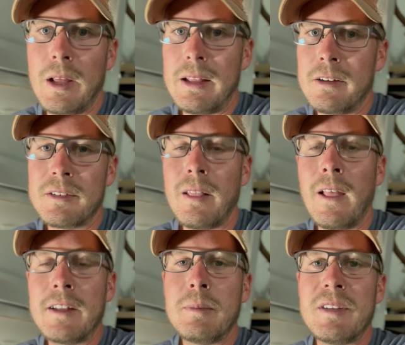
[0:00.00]
There's a
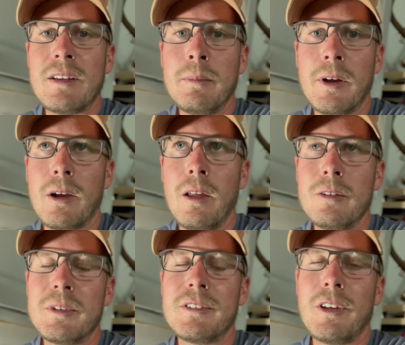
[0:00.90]
lot to be said about color,
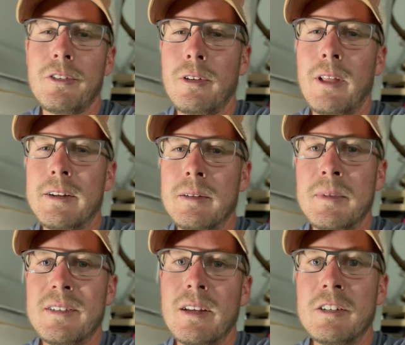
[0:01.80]
but there's also a lot to be
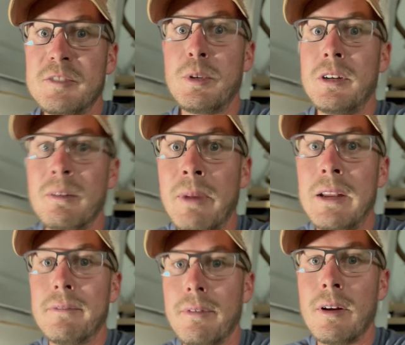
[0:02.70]
said just putting your bait
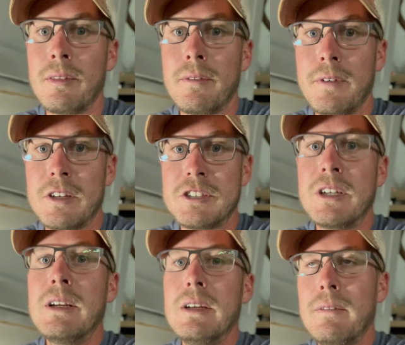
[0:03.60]
in front of the fish.
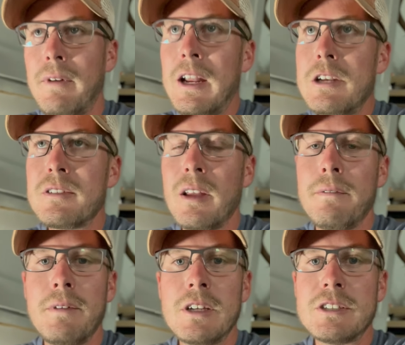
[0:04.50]
Find yourself
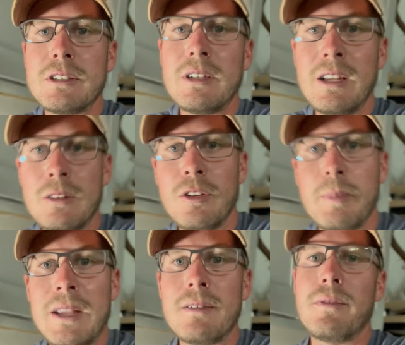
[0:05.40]
fish, get those
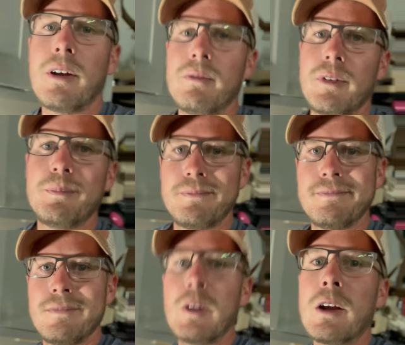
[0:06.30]
baits in front of them.
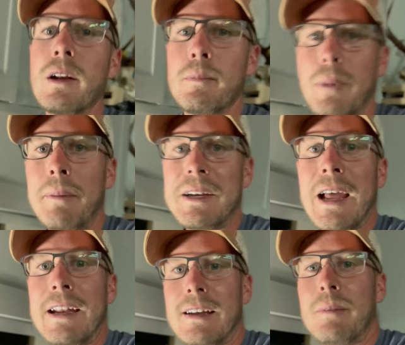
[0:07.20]
You're gonna probably
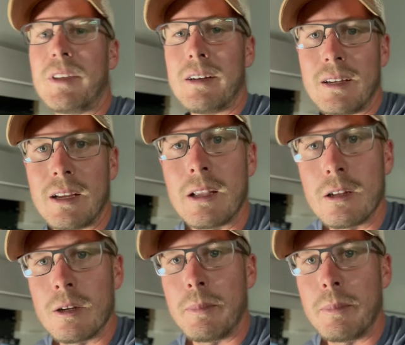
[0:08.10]
9 times out of 10 get a good